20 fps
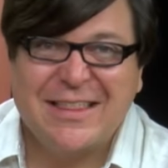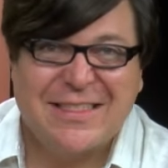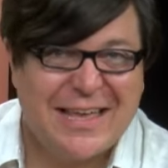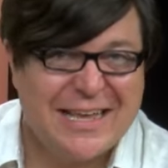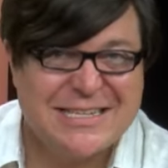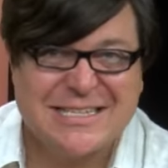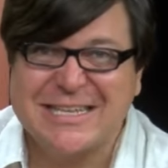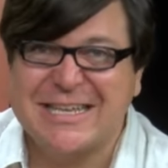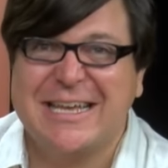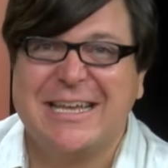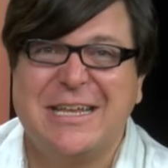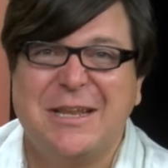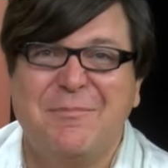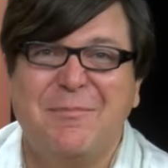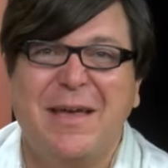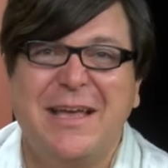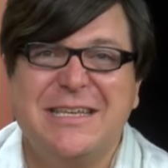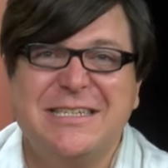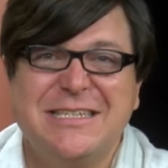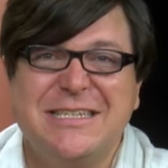Thanks again to
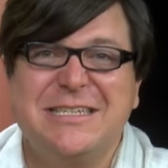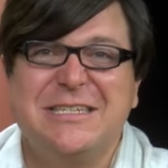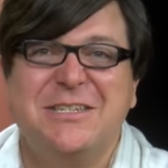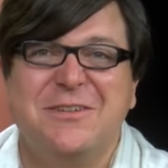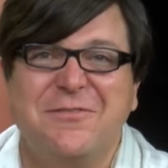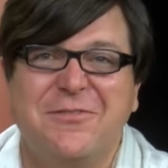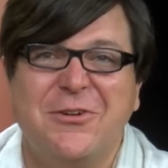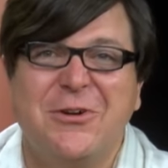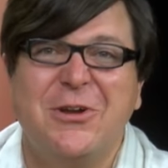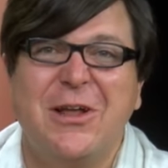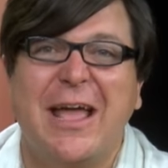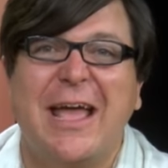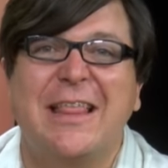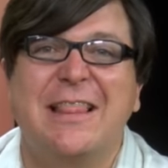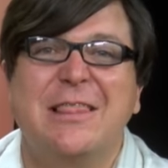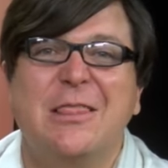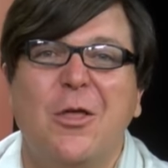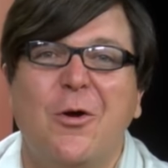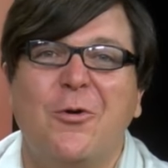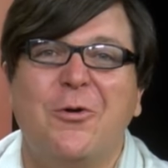Mason, Tvert,
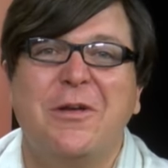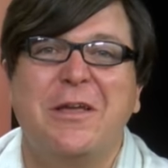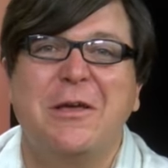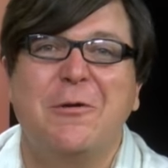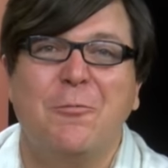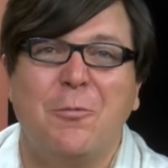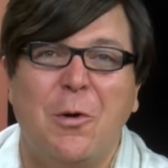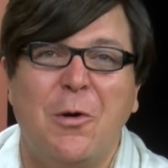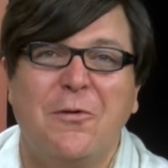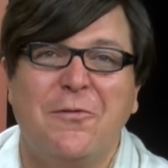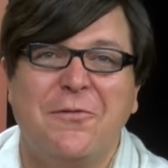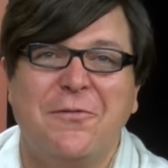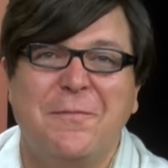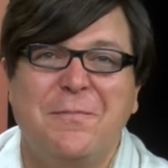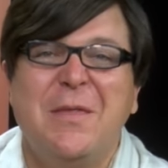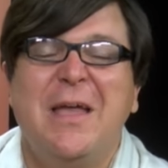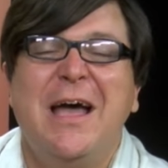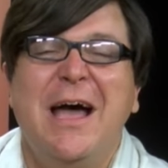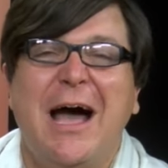and Laurie Wolf.